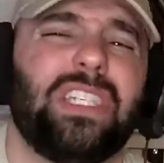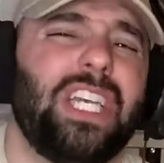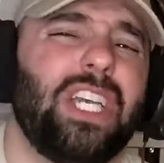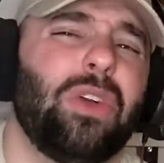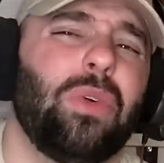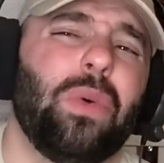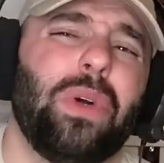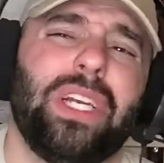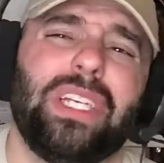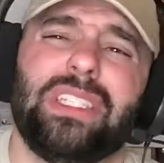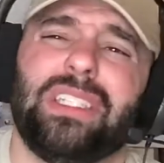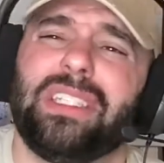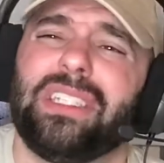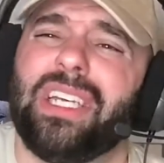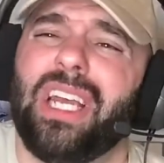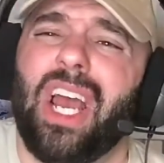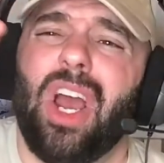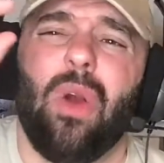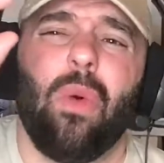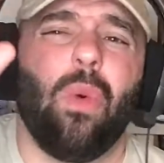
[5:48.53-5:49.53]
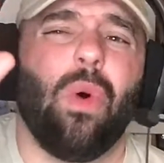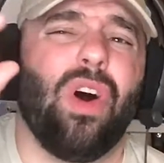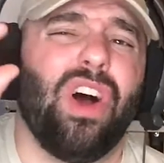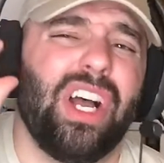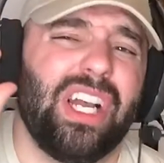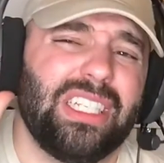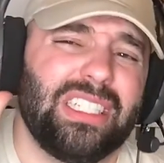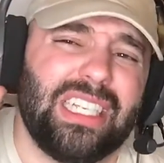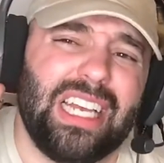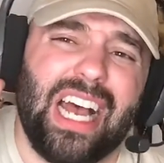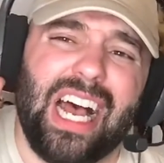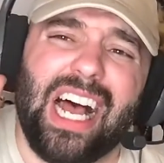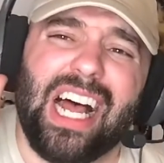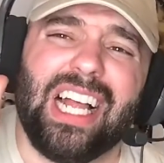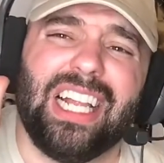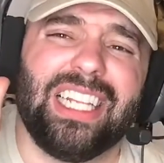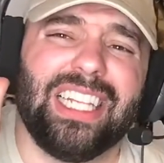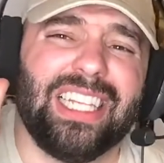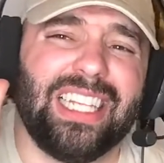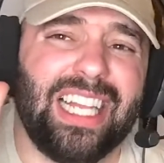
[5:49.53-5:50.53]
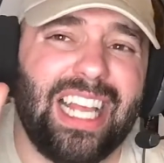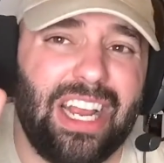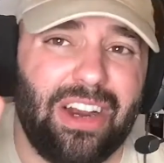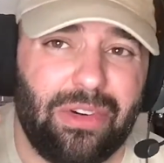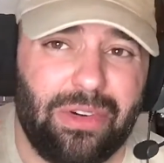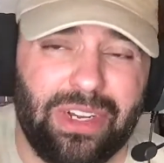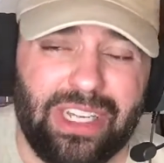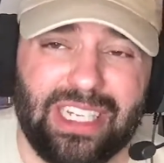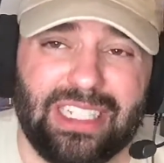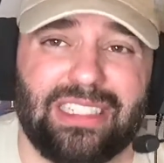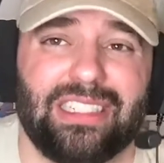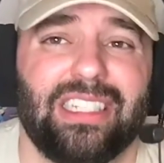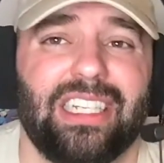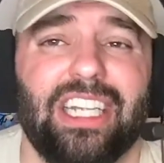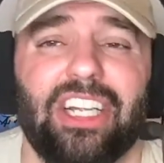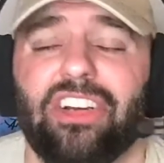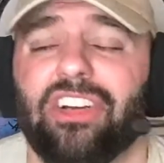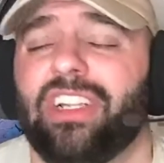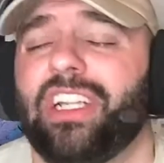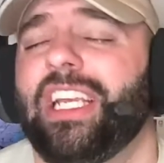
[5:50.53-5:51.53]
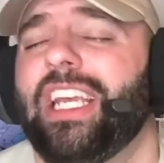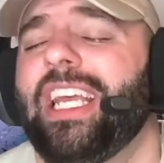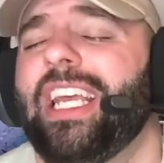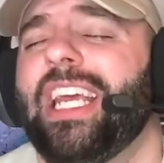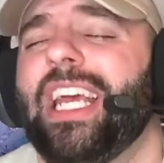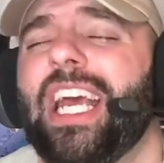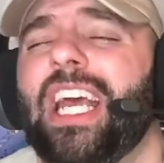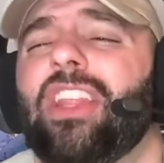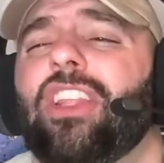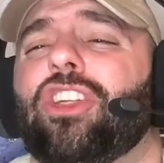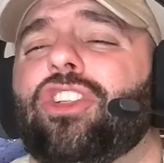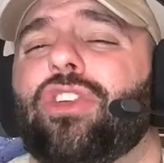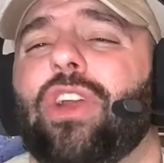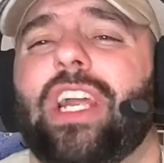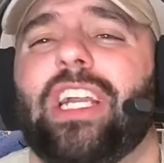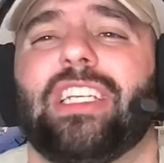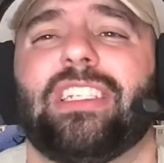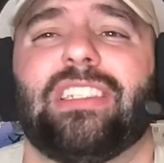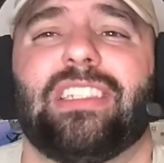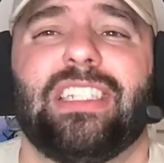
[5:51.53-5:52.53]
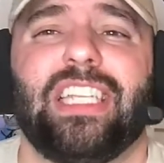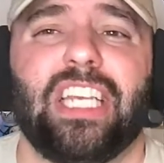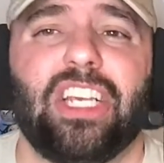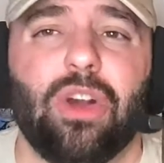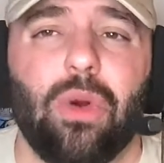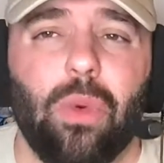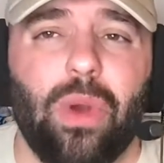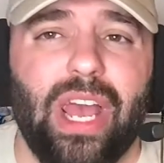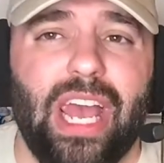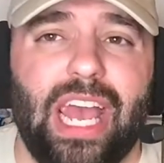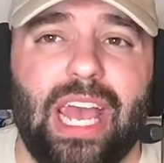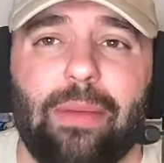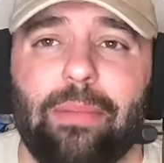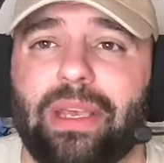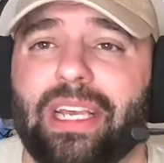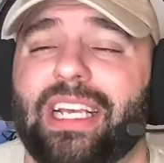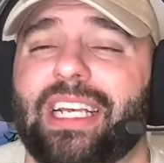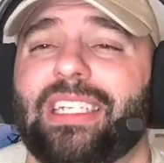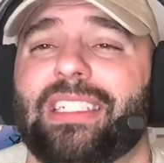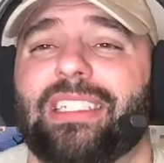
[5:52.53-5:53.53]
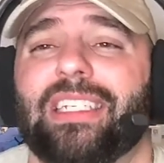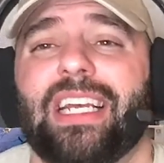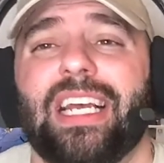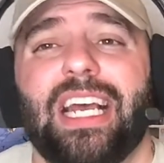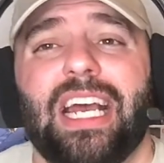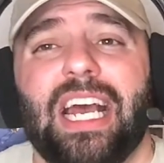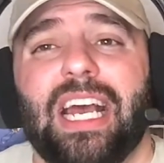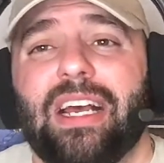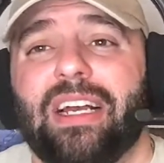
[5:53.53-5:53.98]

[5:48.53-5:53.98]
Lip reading: sequence was hilarious. Literally, they're trying to sneak away because